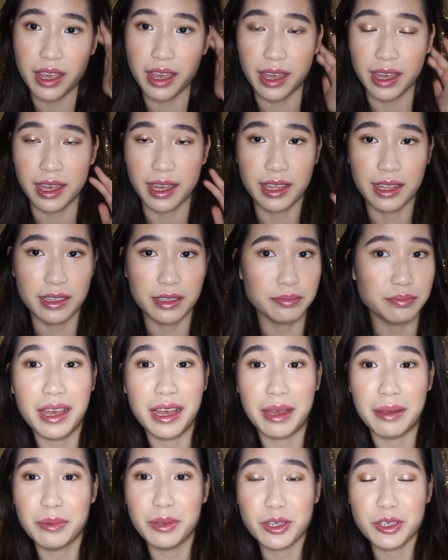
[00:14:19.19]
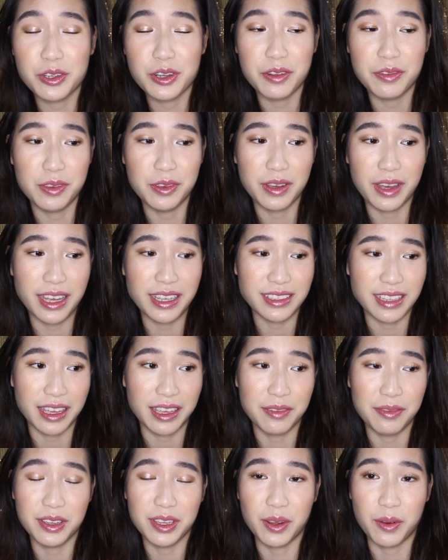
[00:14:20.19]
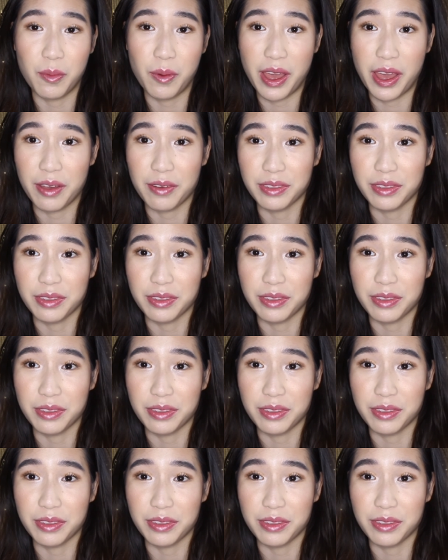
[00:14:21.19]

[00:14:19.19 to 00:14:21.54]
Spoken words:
and I'm not sure if you guys are even aware